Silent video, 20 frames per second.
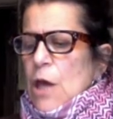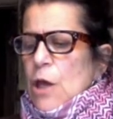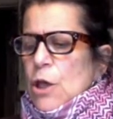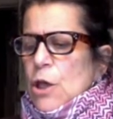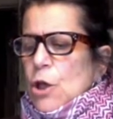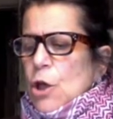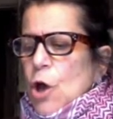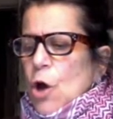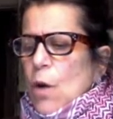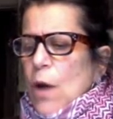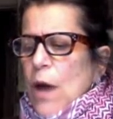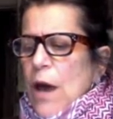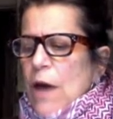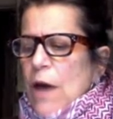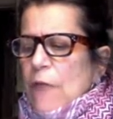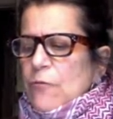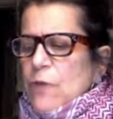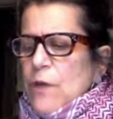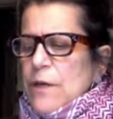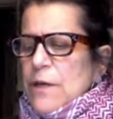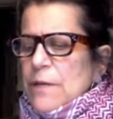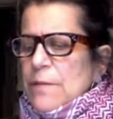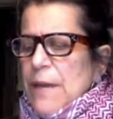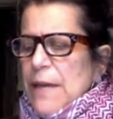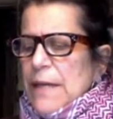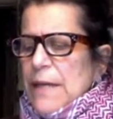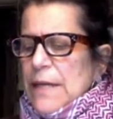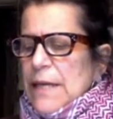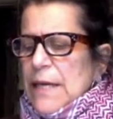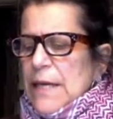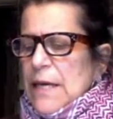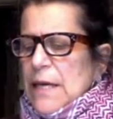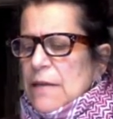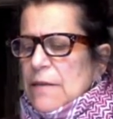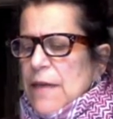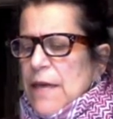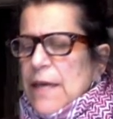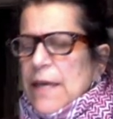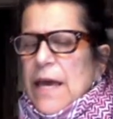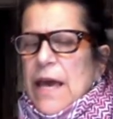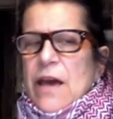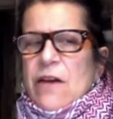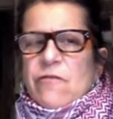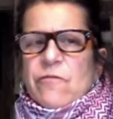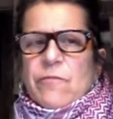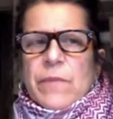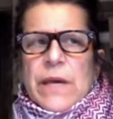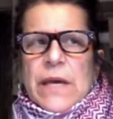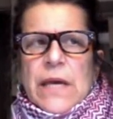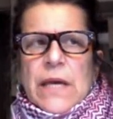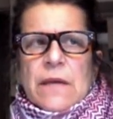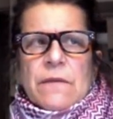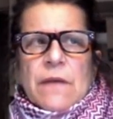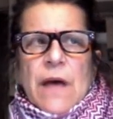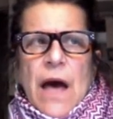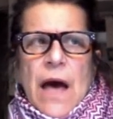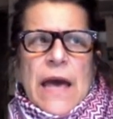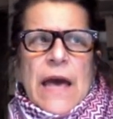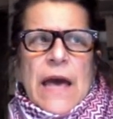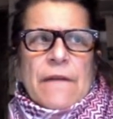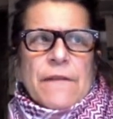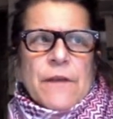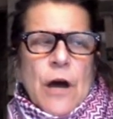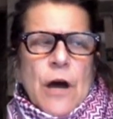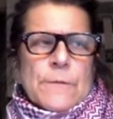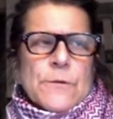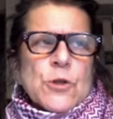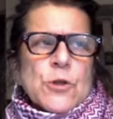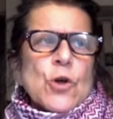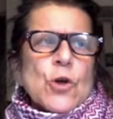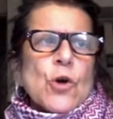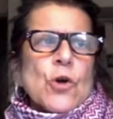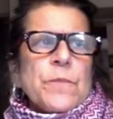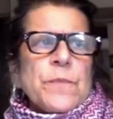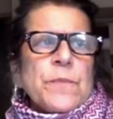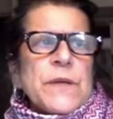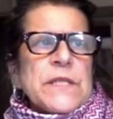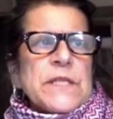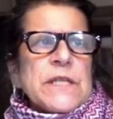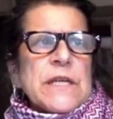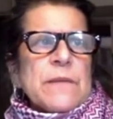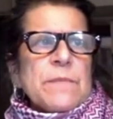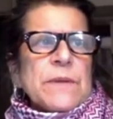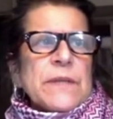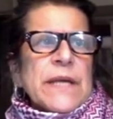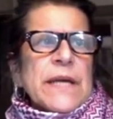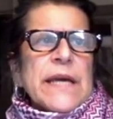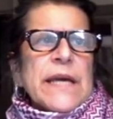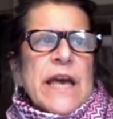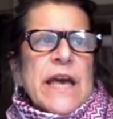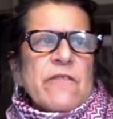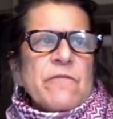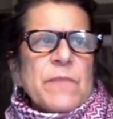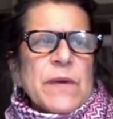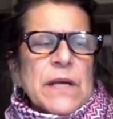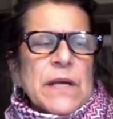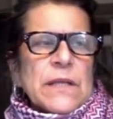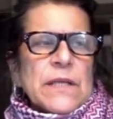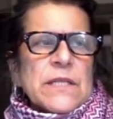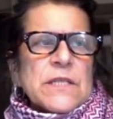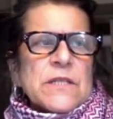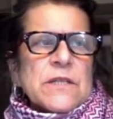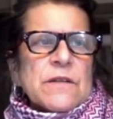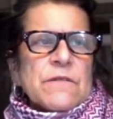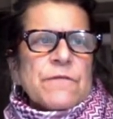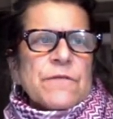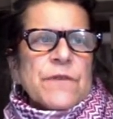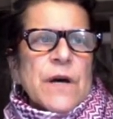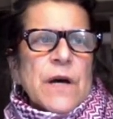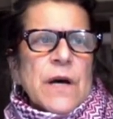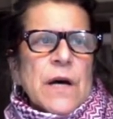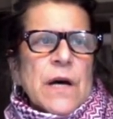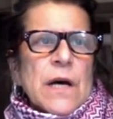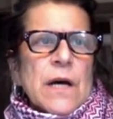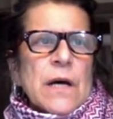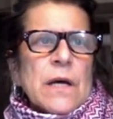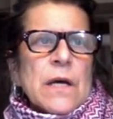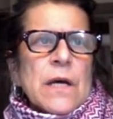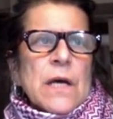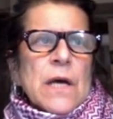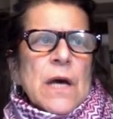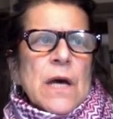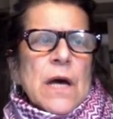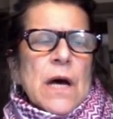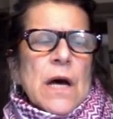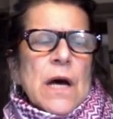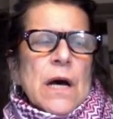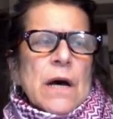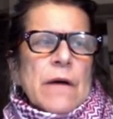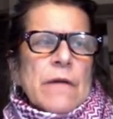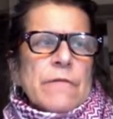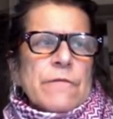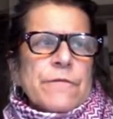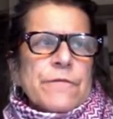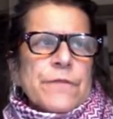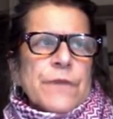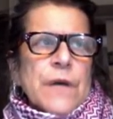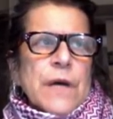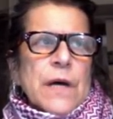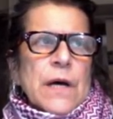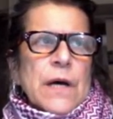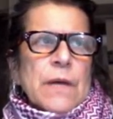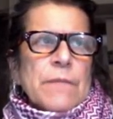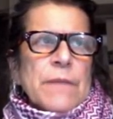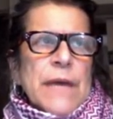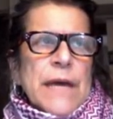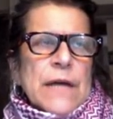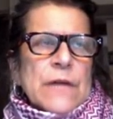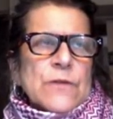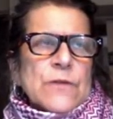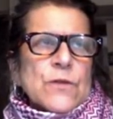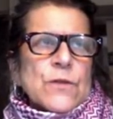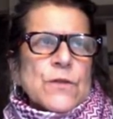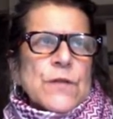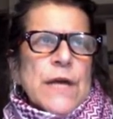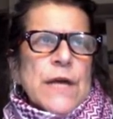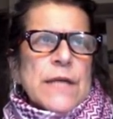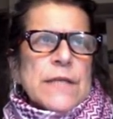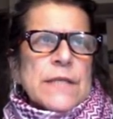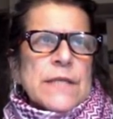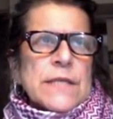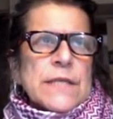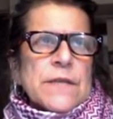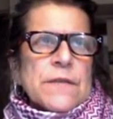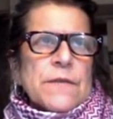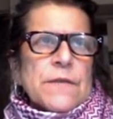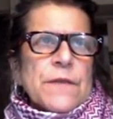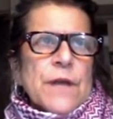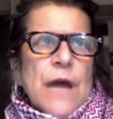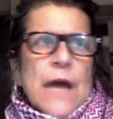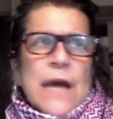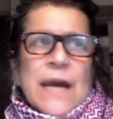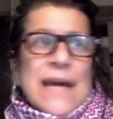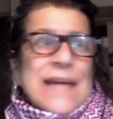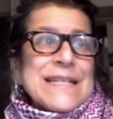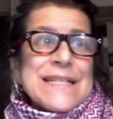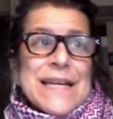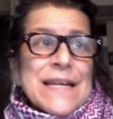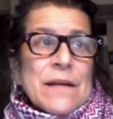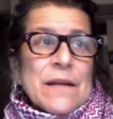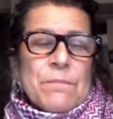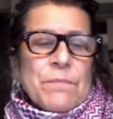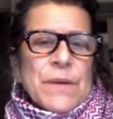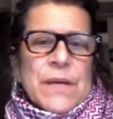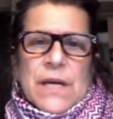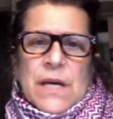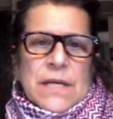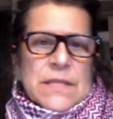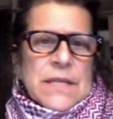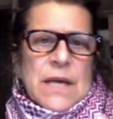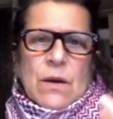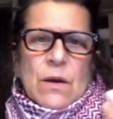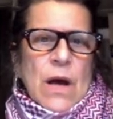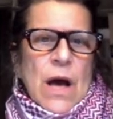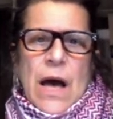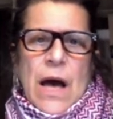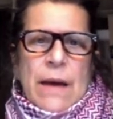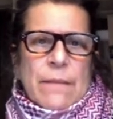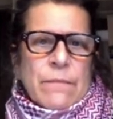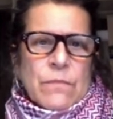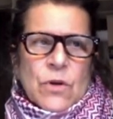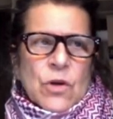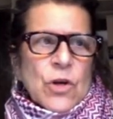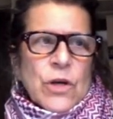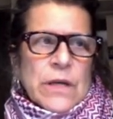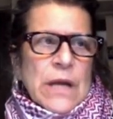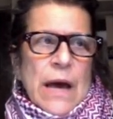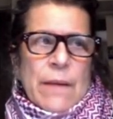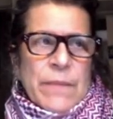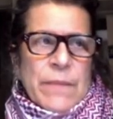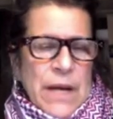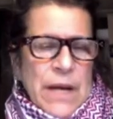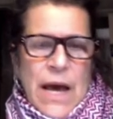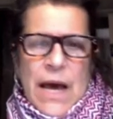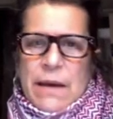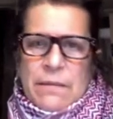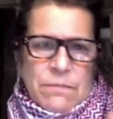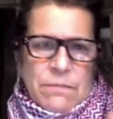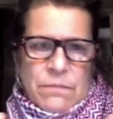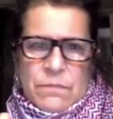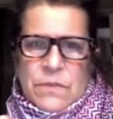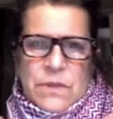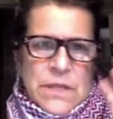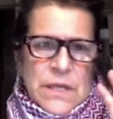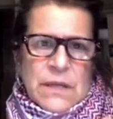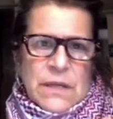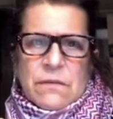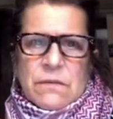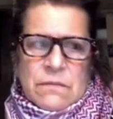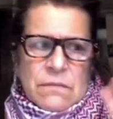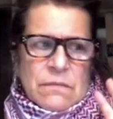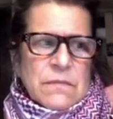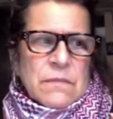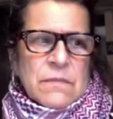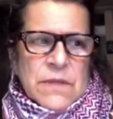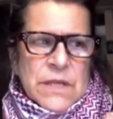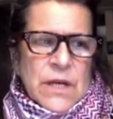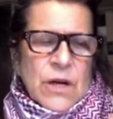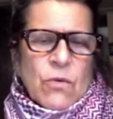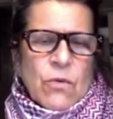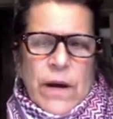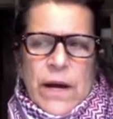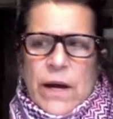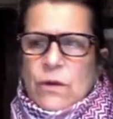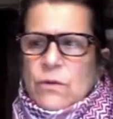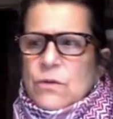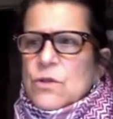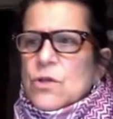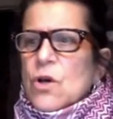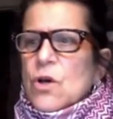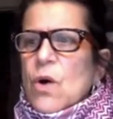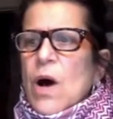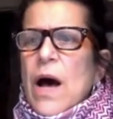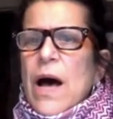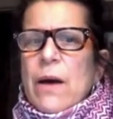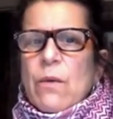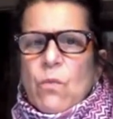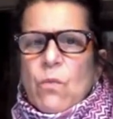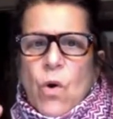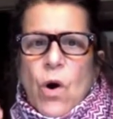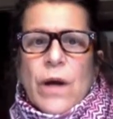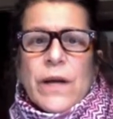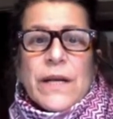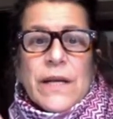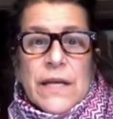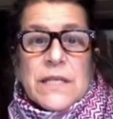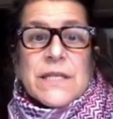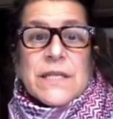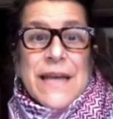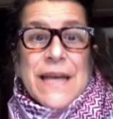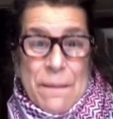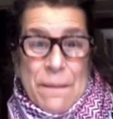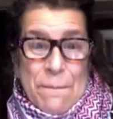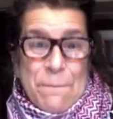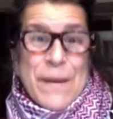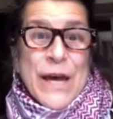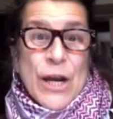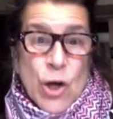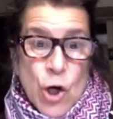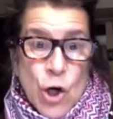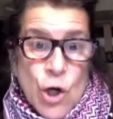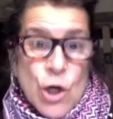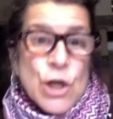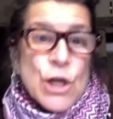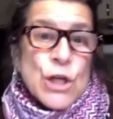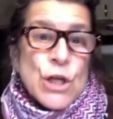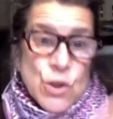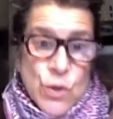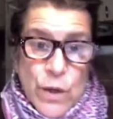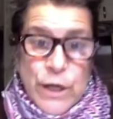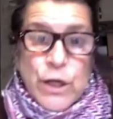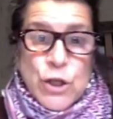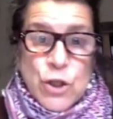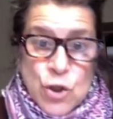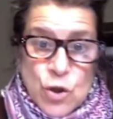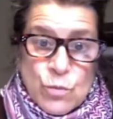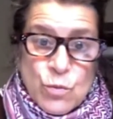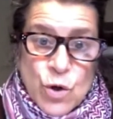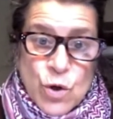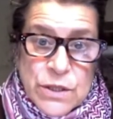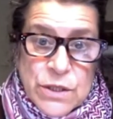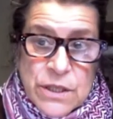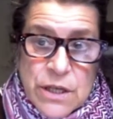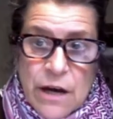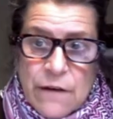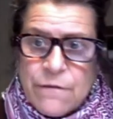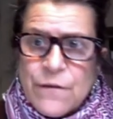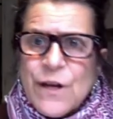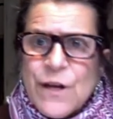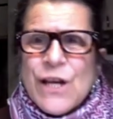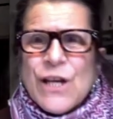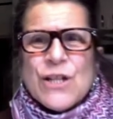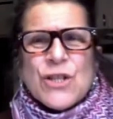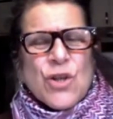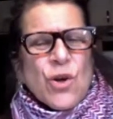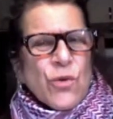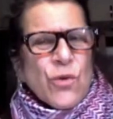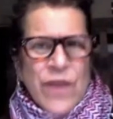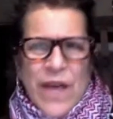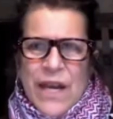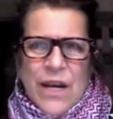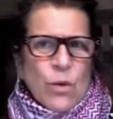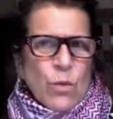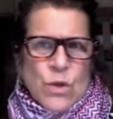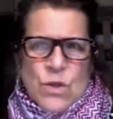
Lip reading: After I did my knee, I had the option to go to PT, but they gave me a list of exercises, and I did them because I'm good. I mean, I didn't stick around, so yeah. I wanted it to get better, mm-hmm. so I could do more stuff. Mm-hmm. So then